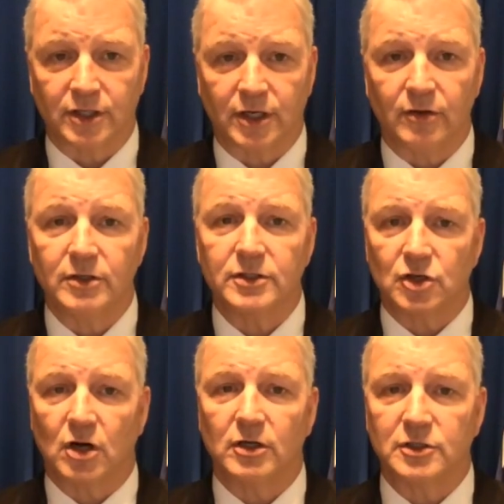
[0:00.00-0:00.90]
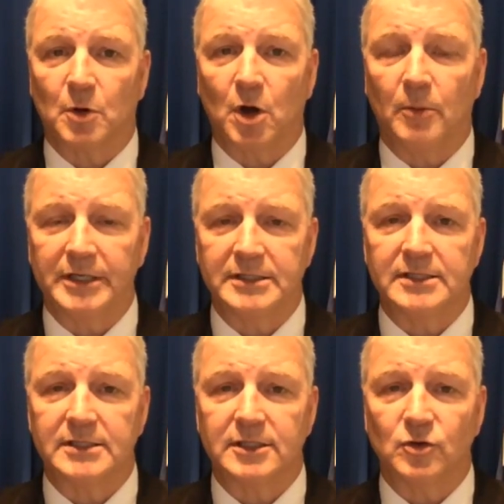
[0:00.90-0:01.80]
ago to start a small
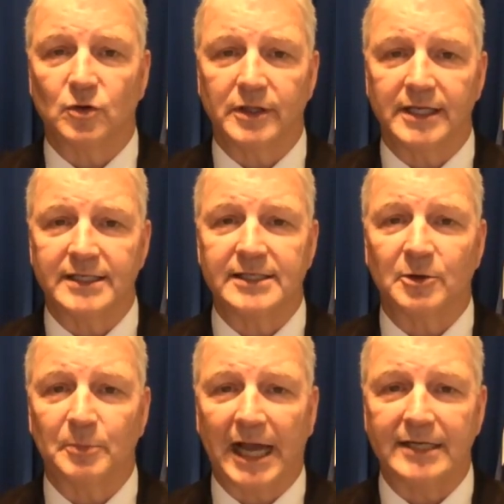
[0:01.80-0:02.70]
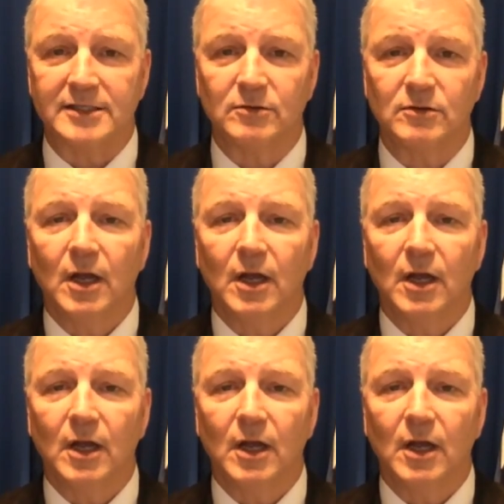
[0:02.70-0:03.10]
business in Northeast El Paso,